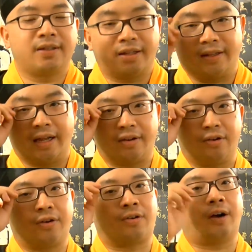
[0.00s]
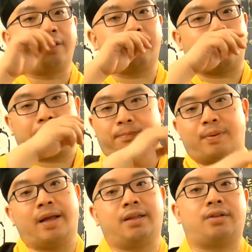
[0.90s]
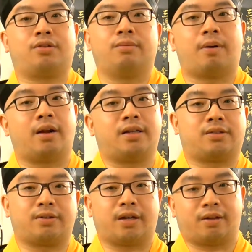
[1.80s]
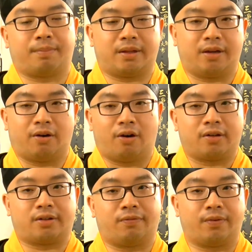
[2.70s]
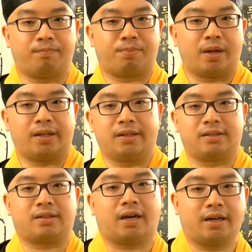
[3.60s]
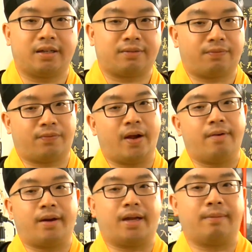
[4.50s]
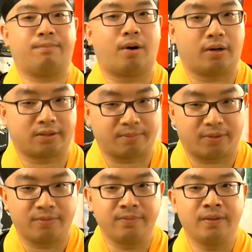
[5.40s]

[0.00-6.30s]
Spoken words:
And then you're trying to like blend the two bodies together, but they're all different blood inside. It's very impossible.